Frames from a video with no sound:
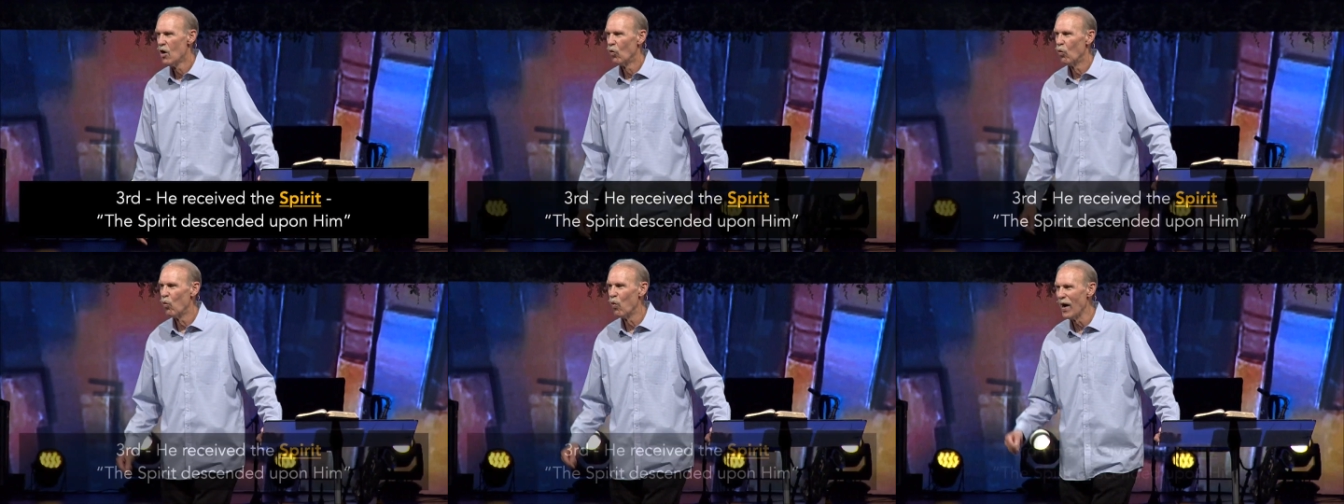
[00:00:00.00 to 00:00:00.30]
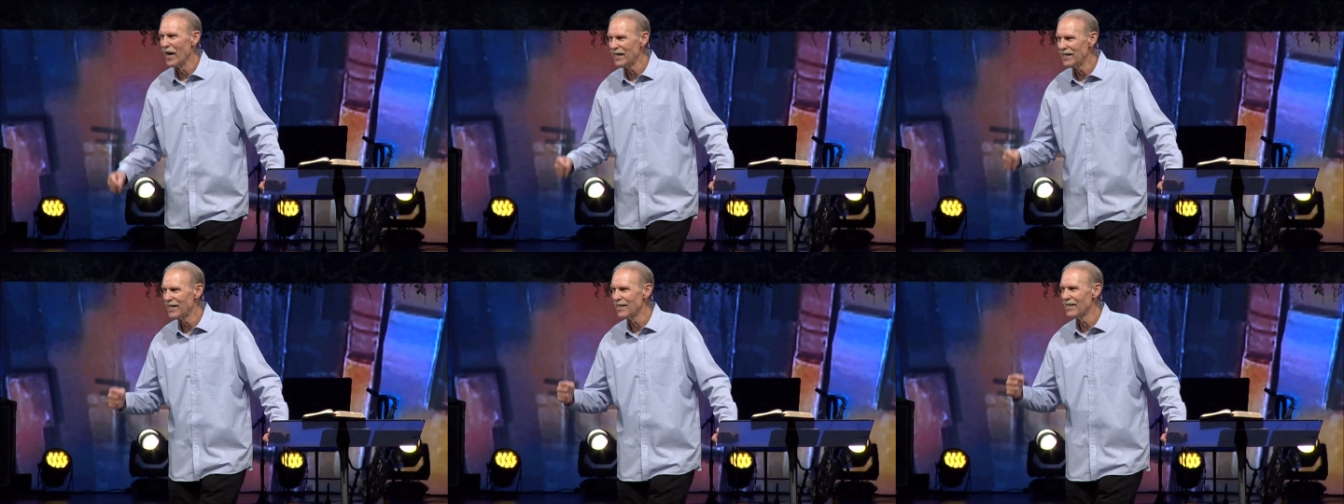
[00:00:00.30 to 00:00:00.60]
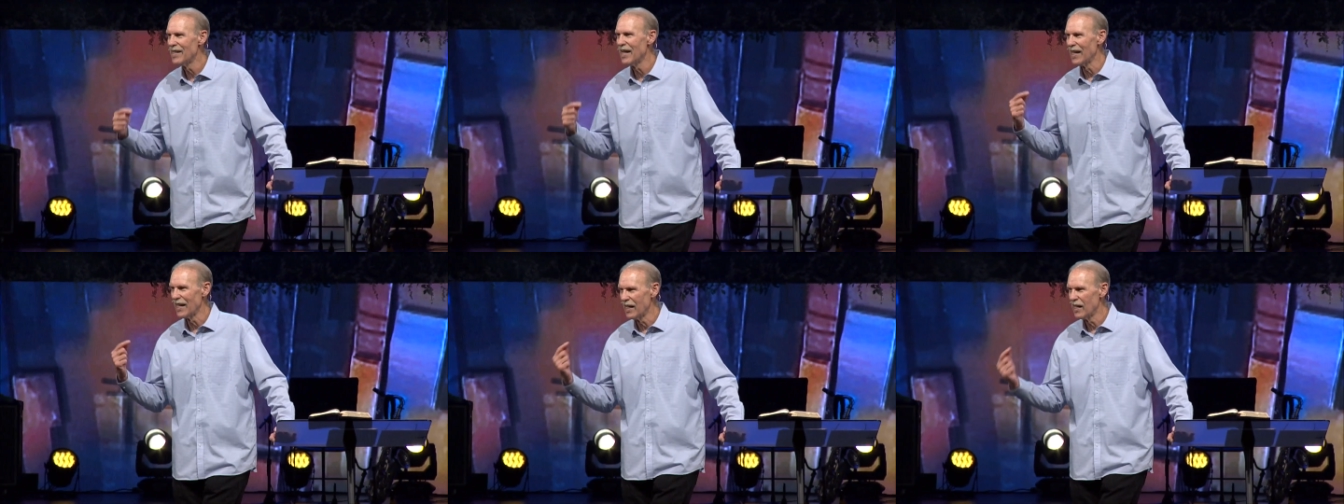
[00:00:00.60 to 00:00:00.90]
what
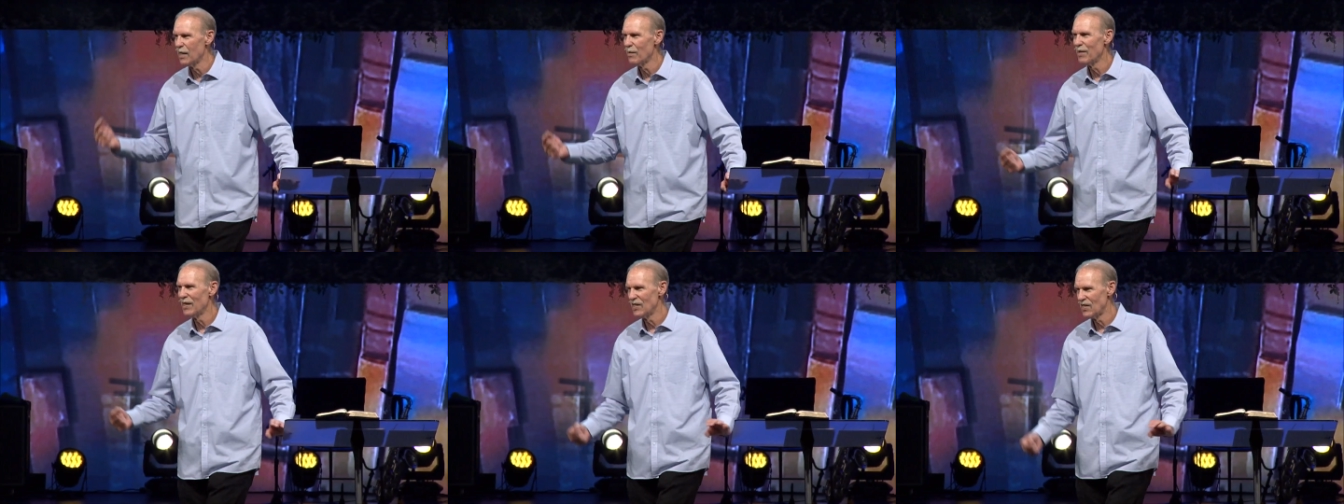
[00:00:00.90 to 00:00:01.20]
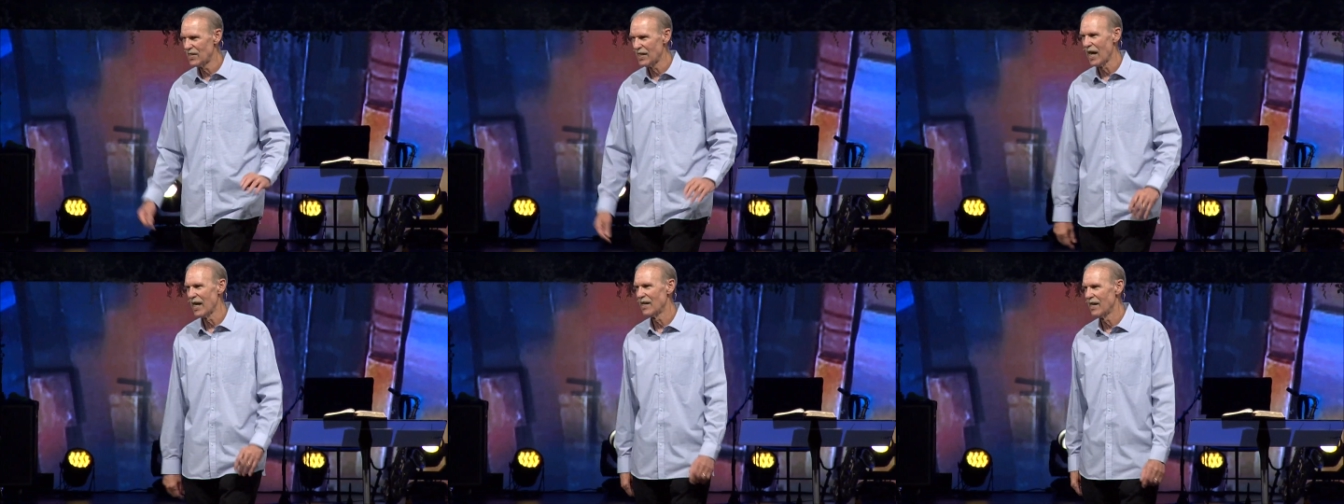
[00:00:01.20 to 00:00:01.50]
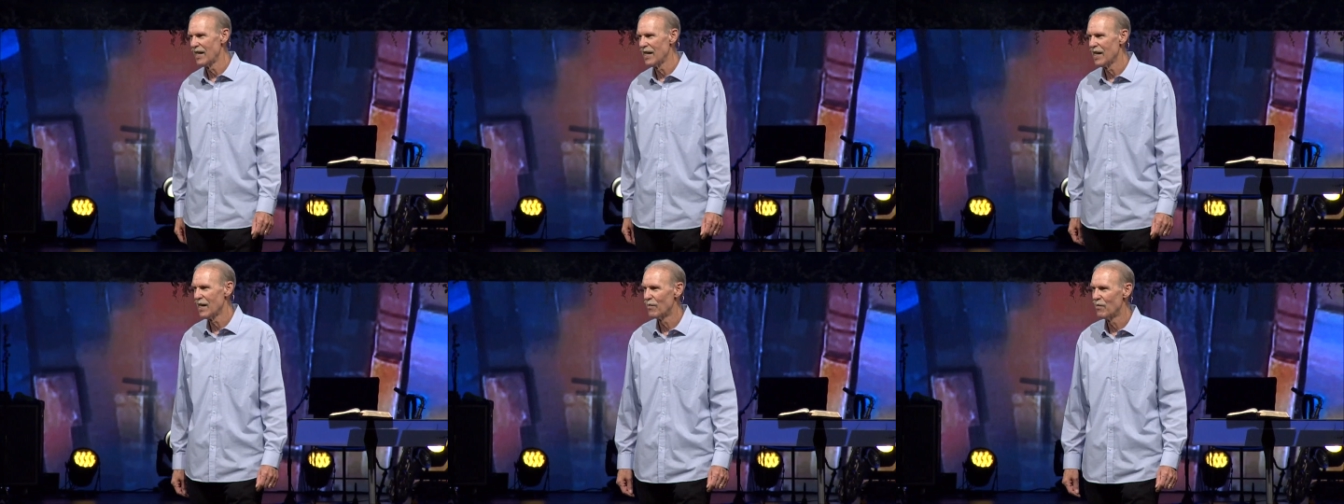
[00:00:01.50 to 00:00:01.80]
did the enemy say
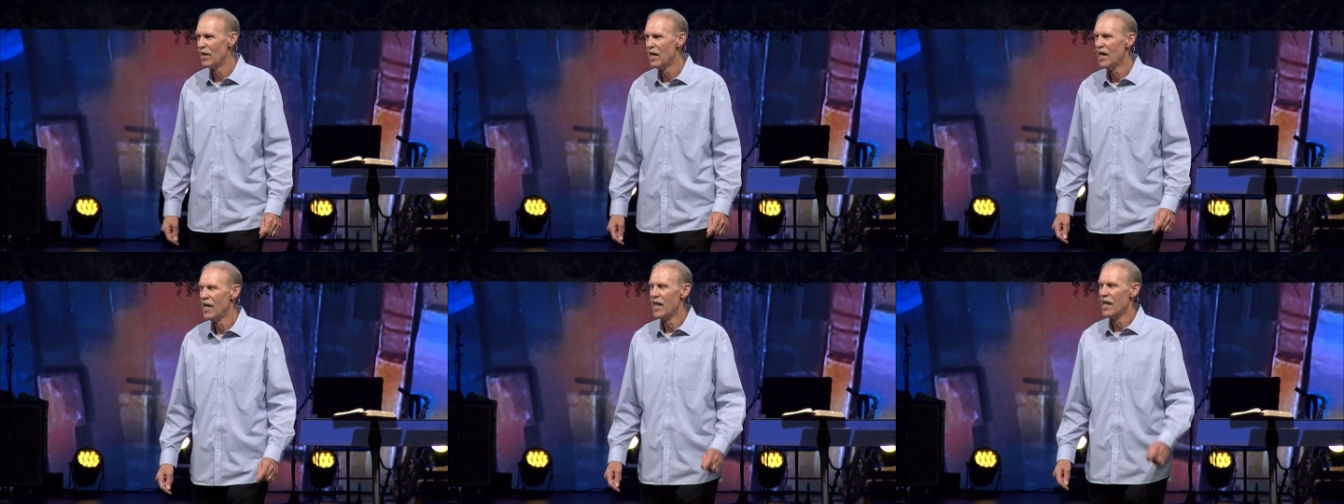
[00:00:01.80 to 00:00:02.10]
to him?